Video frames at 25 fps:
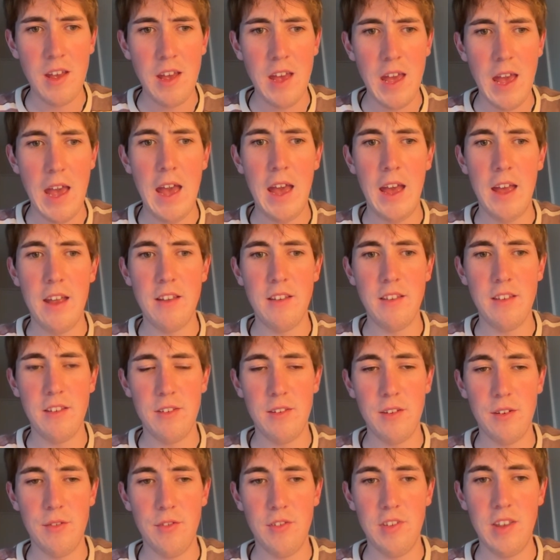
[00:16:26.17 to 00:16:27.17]
and
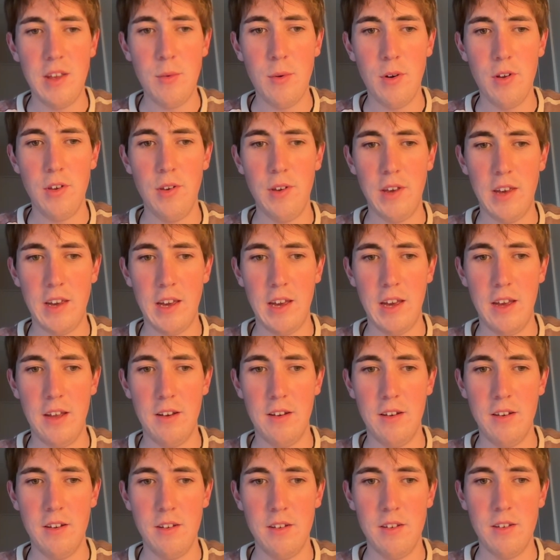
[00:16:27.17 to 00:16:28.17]
sort of see what you
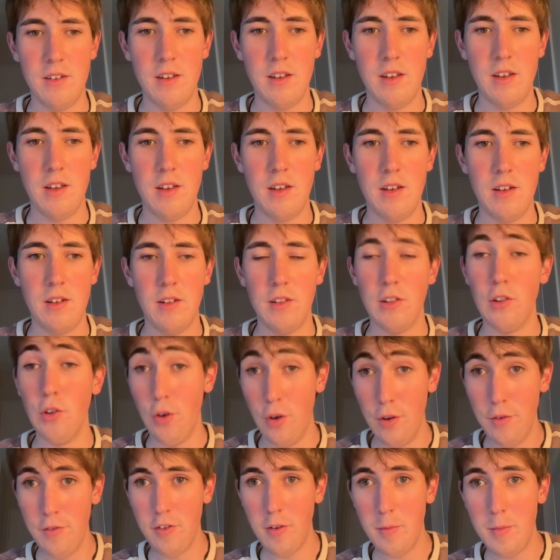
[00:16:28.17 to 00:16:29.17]
can
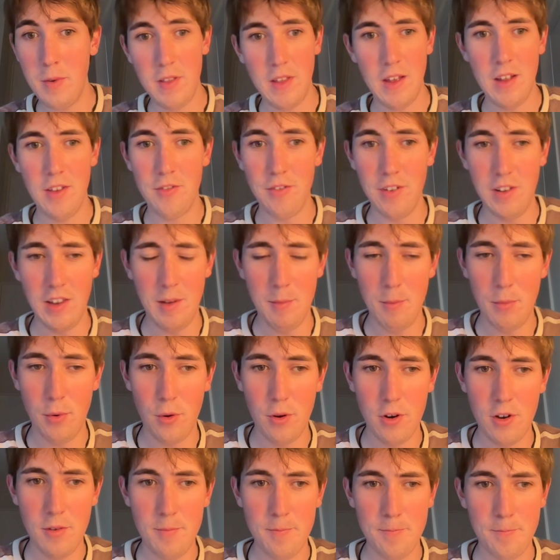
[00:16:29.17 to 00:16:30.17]
learn from it. That's really
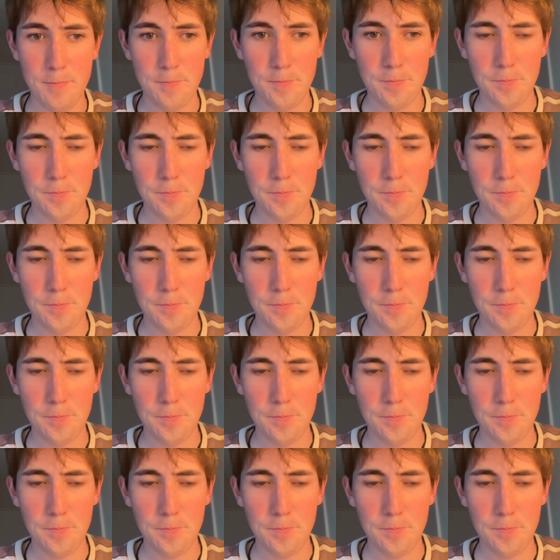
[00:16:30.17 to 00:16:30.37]
important.